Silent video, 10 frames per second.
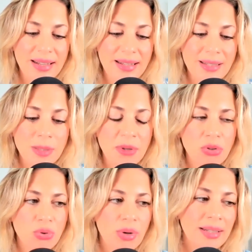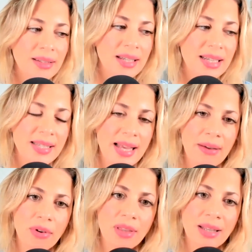Spirituality is
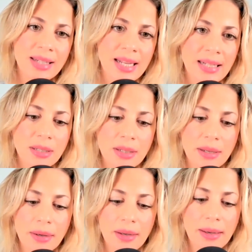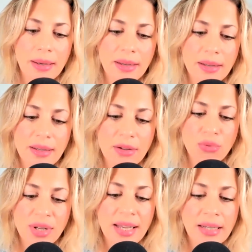everything that
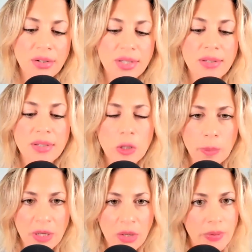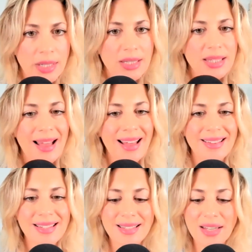regards spirit
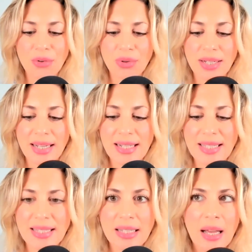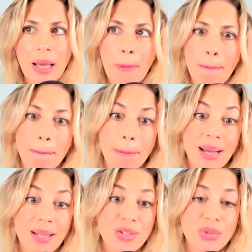and sacredness,
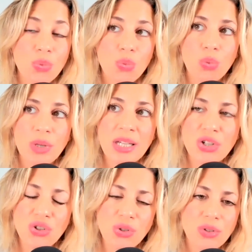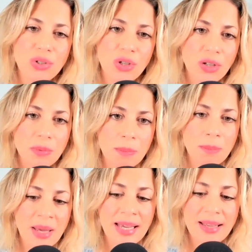but we should not
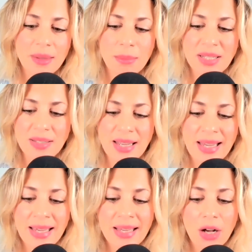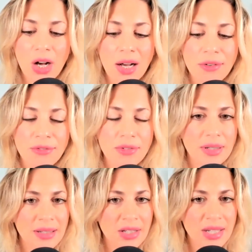make the mistake of
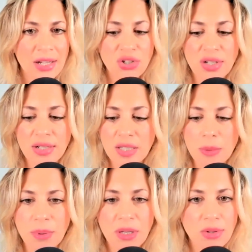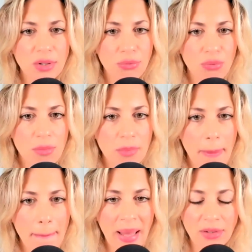detaching spirit from
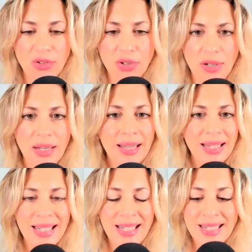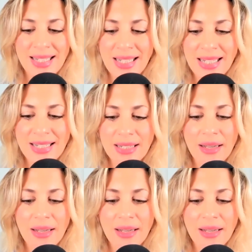matter. Indeed,